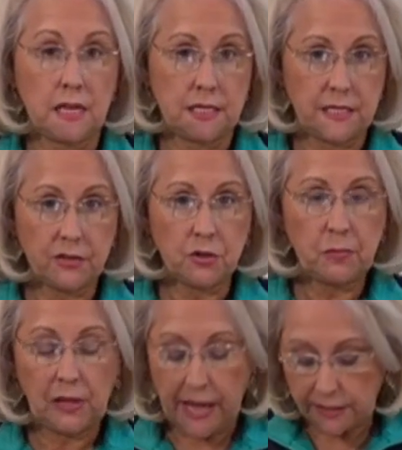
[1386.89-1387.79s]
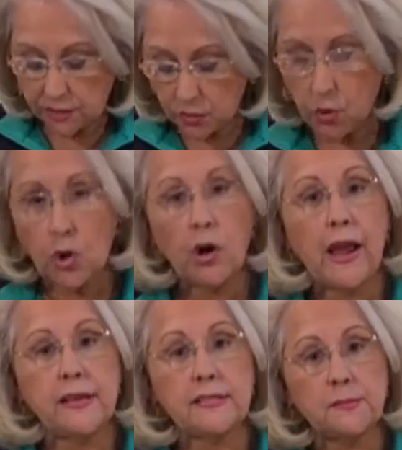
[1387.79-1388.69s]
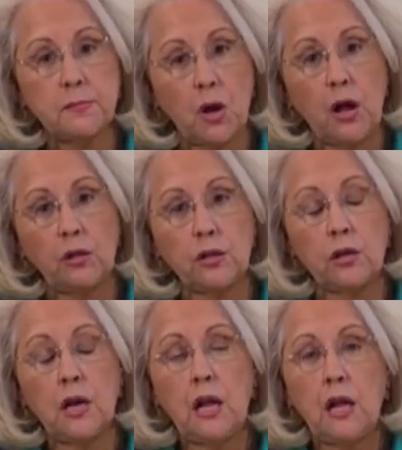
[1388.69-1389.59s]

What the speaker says: dinner plates, or a smaller,